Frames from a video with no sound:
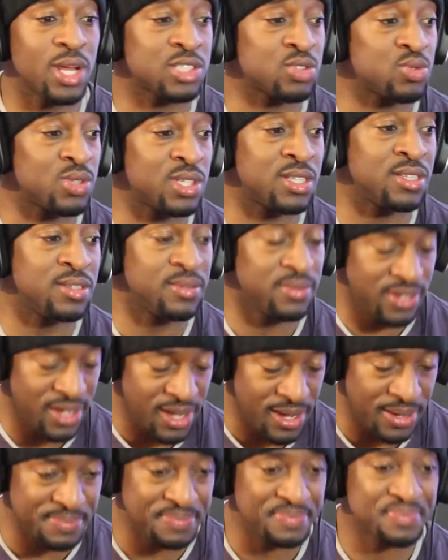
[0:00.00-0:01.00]
Considered a
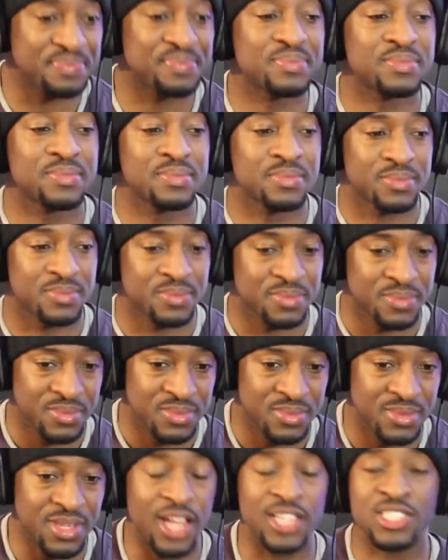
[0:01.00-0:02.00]
failure.
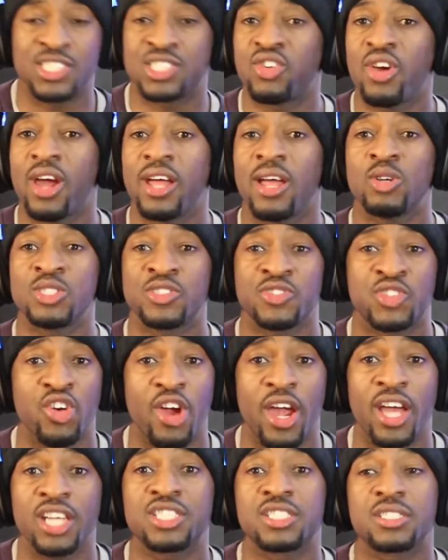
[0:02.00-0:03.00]
Gears is
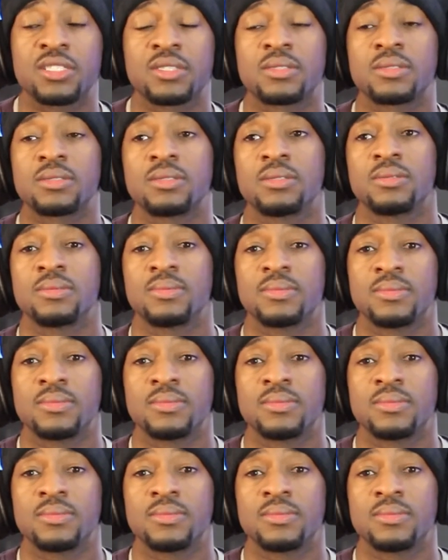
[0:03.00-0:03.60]
considered a failure.